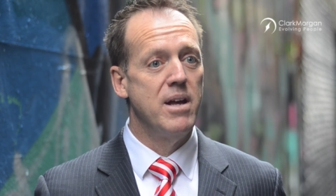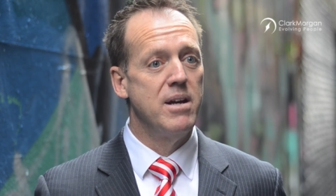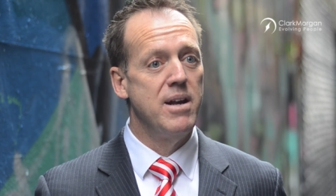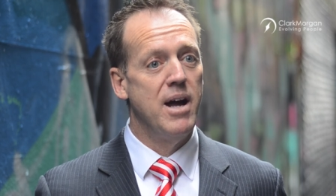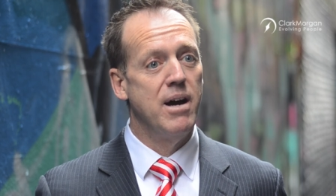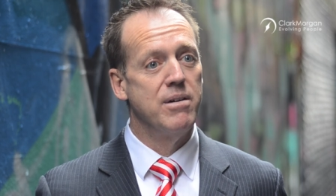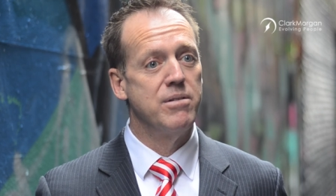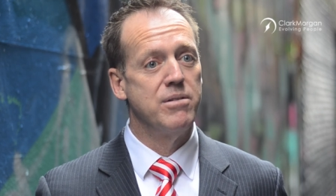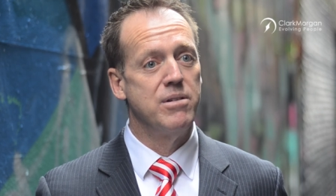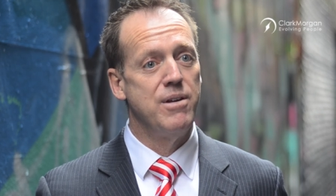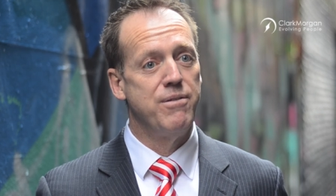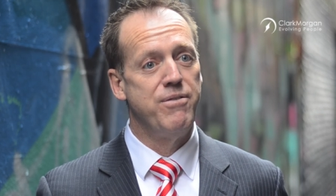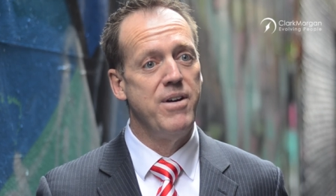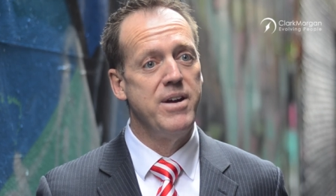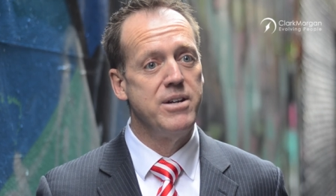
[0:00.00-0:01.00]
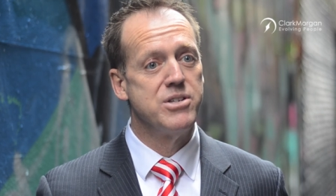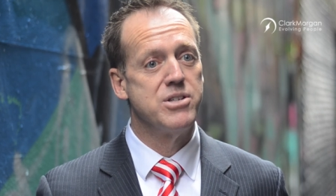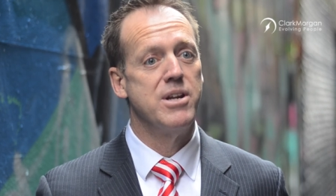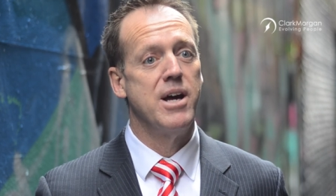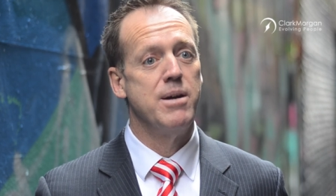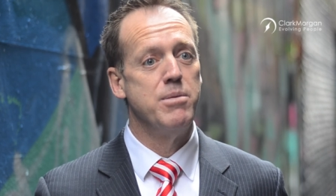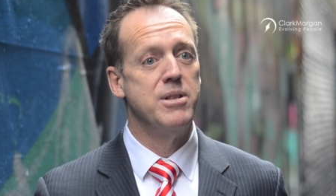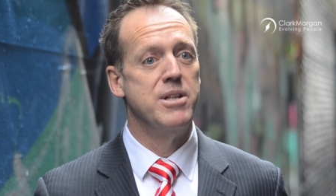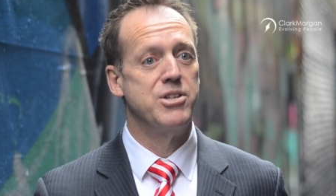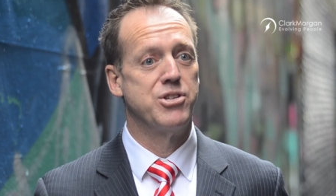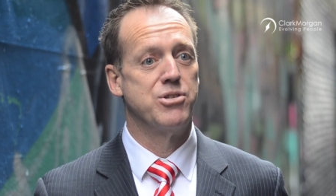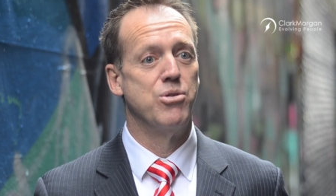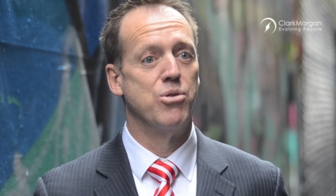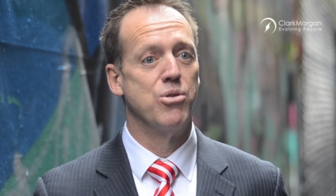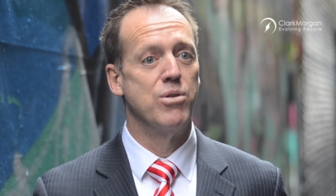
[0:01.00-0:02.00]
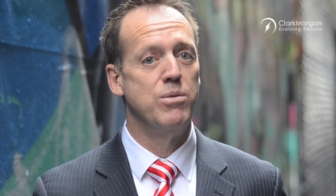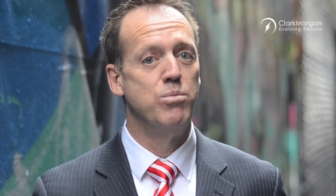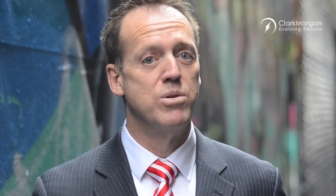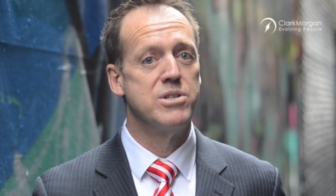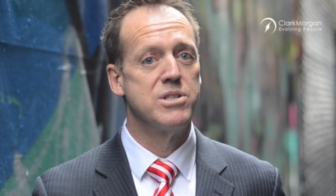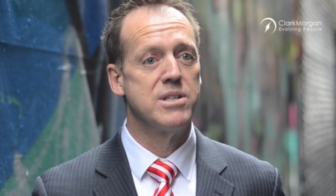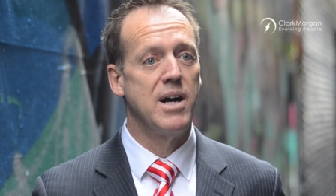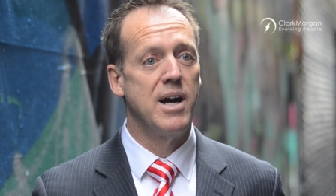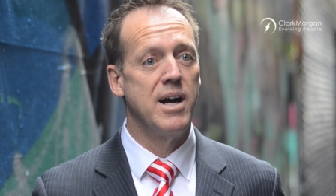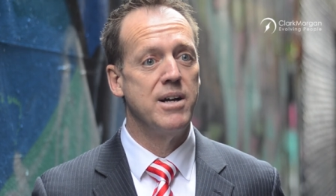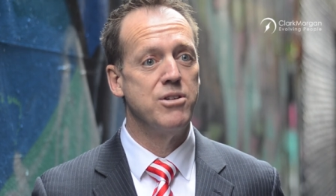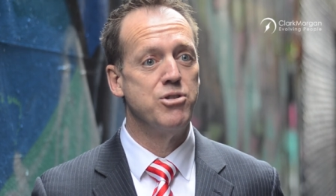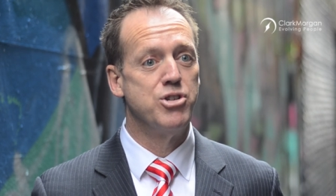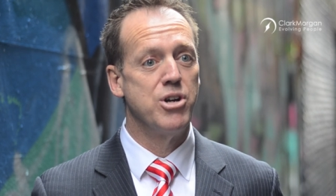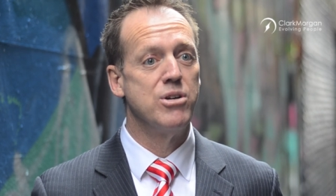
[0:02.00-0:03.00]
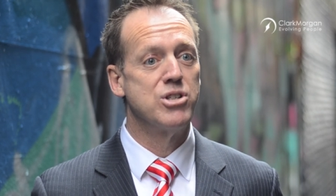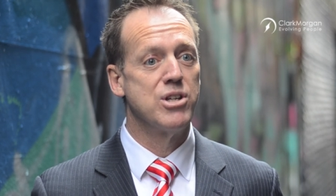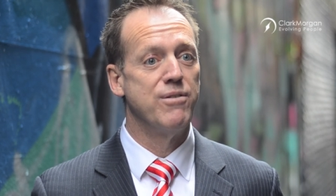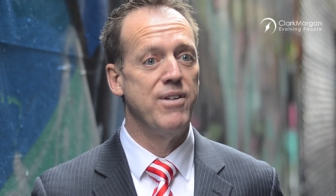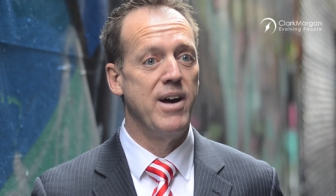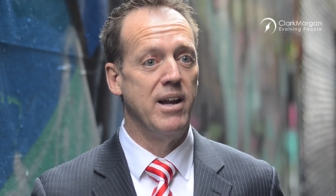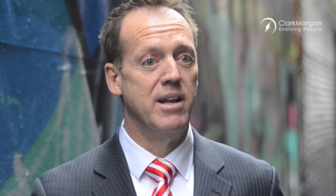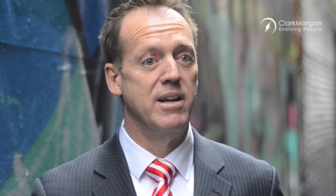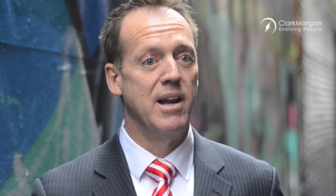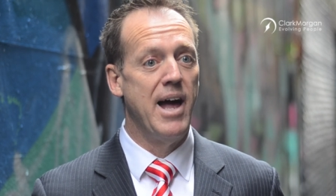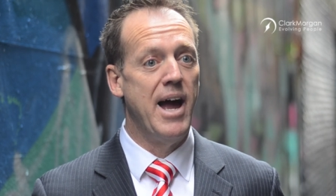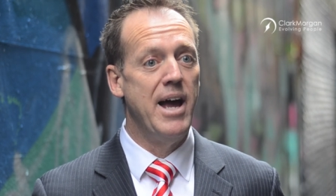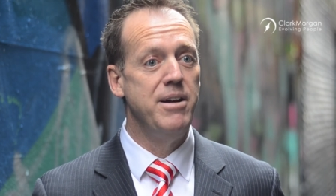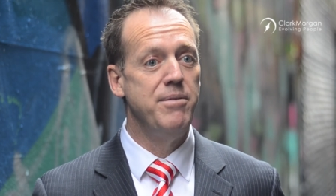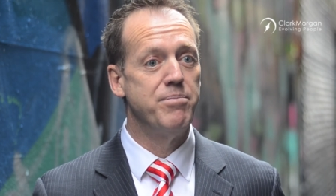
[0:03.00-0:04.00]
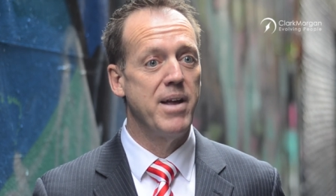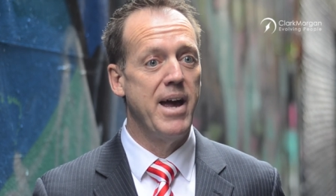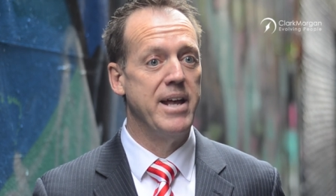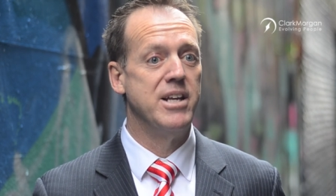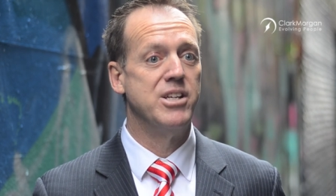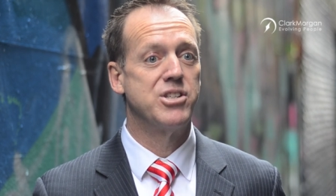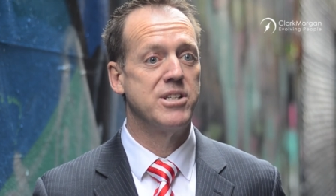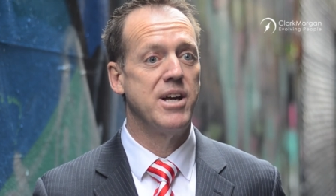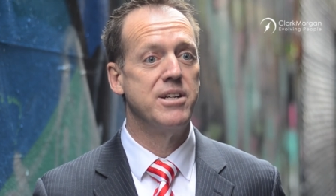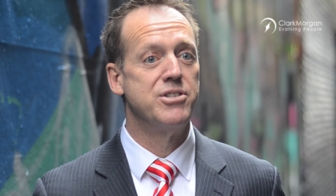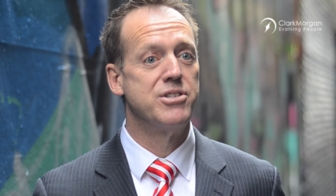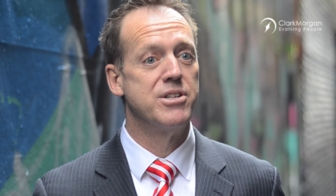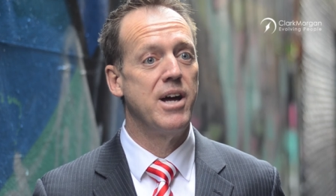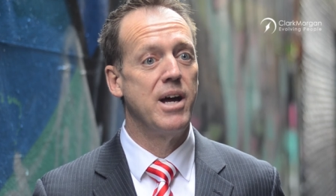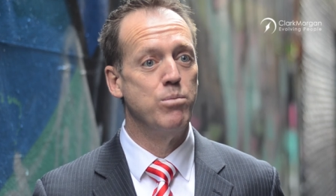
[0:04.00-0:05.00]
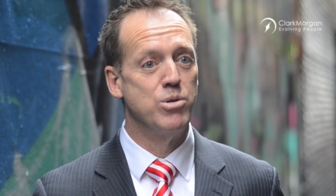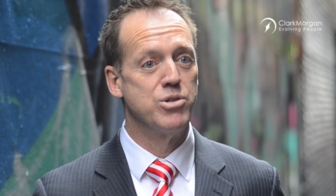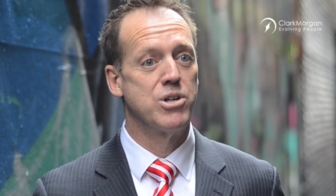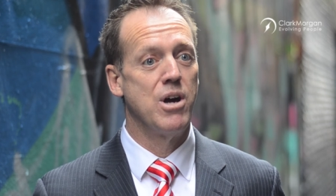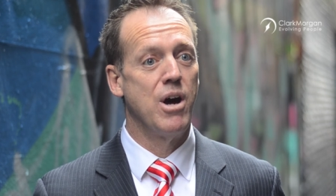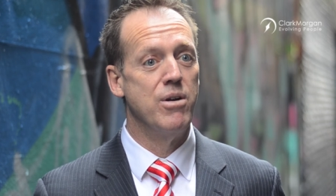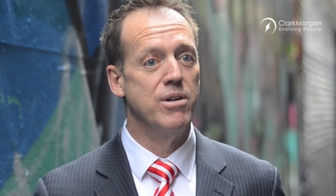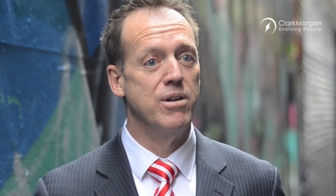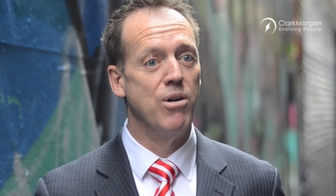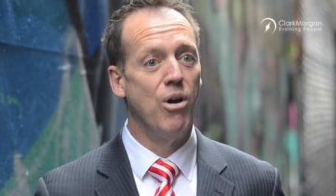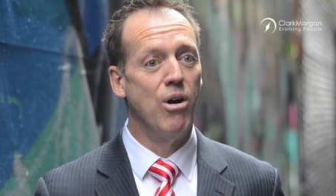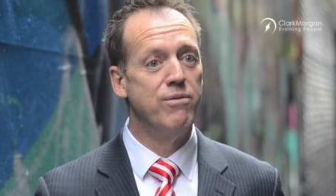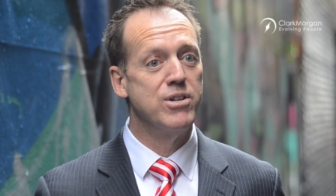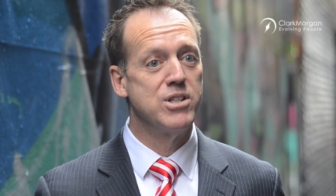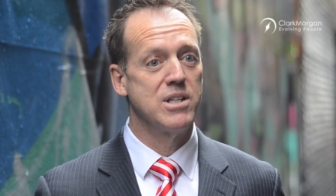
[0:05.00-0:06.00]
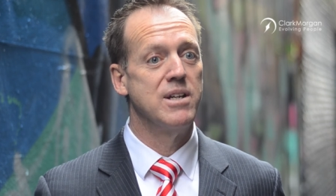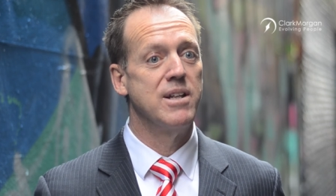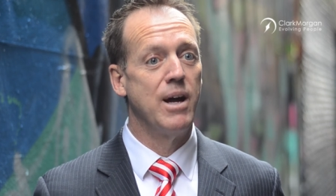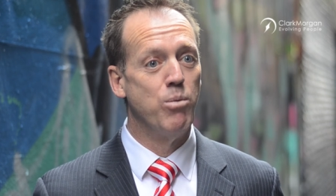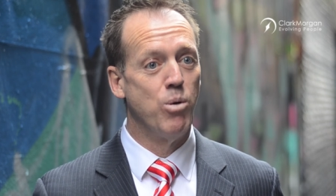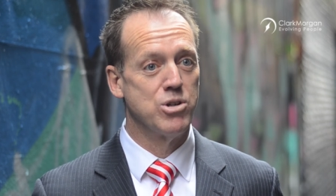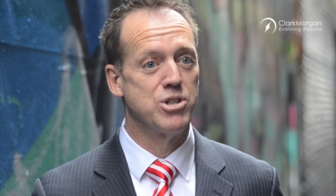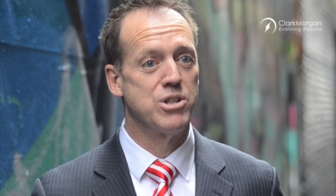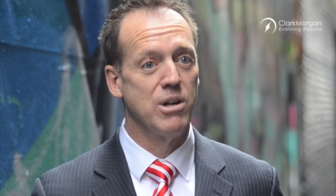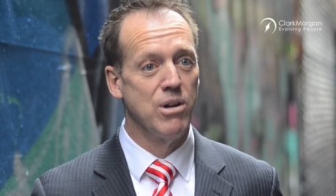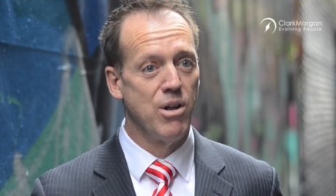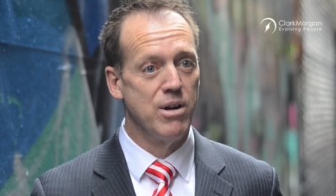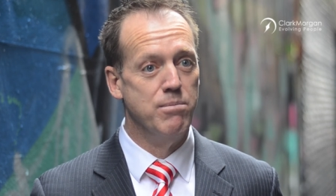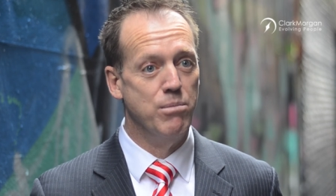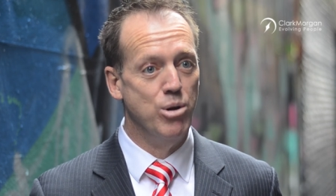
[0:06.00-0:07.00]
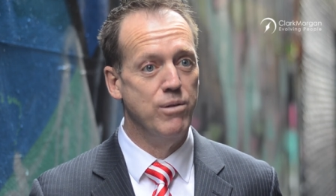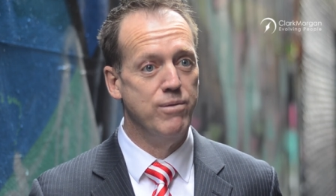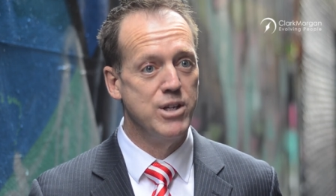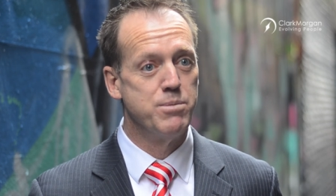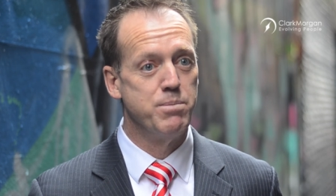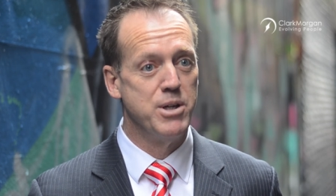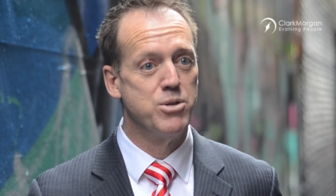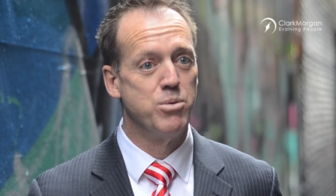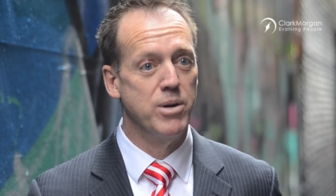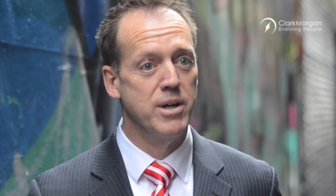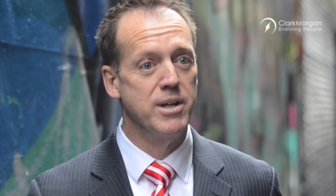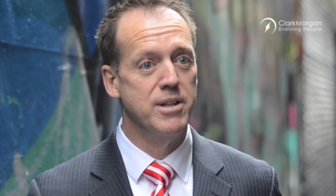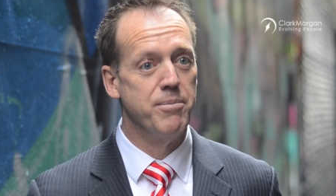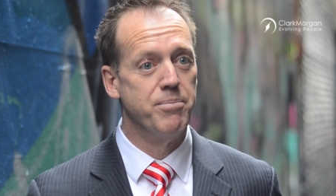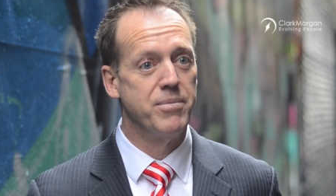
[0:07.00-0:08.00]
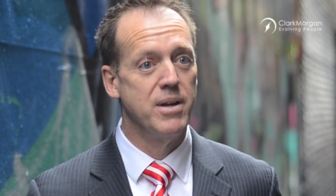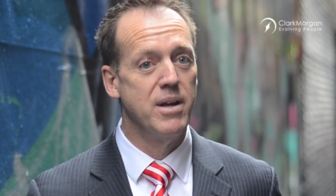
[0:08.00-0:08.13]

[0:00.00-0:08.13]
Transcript: Now, the offender's name in this story was Joseph Allen Ladd, and his son's name was Conan. Obviously, they watched a lot of movies between them.